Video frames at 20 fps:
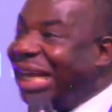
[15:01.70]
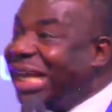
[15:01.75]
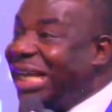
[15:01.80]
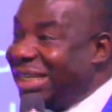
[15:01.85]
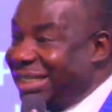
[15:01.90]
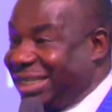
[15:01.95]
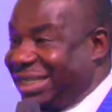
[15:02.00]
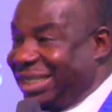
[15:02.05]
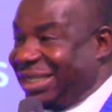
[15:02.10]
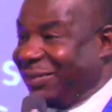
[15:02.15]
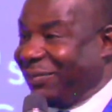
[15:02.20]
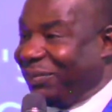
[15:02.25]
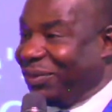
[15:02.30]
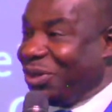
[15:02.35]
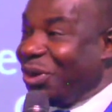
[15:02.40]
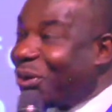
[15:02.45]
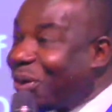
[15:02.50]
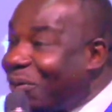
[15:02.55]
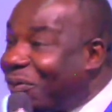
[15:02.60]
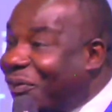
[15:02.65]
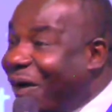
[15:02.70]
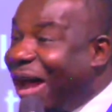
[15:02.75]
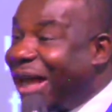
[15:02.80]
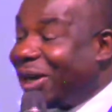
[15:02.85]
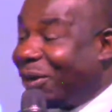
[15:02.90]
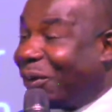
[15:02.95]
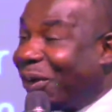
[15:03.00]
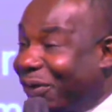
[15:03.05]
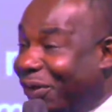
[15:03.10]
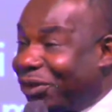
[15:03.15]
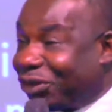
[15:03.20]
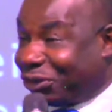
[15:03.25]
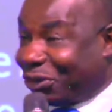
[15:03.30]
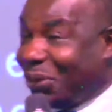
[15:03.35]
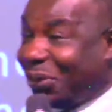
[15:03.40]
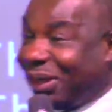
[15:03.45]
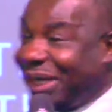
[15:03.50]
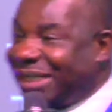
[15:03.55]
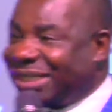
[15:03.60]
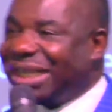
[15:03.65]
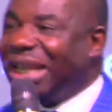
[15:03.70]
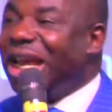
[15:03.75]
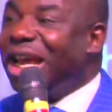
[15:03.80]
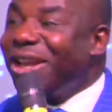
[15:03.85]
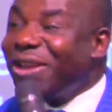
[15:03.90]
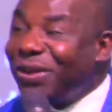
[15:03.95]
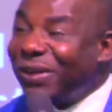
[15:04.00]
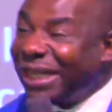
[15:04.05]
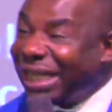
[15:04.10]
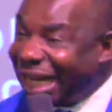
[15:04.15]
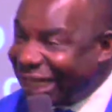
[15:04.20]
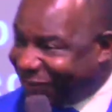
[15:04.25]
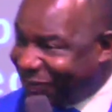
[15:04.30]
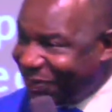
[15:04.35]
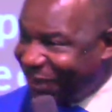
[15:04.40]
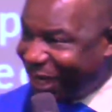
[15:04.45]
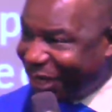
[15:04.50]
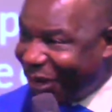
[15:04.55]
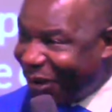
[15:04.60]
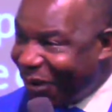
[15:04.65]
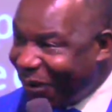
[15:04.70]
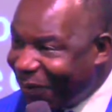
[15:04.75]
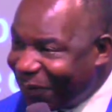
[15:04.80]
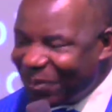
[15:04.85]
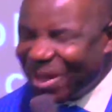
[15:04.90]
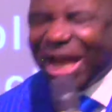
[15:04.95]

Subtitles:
is. You go find out what the school is. You let me know.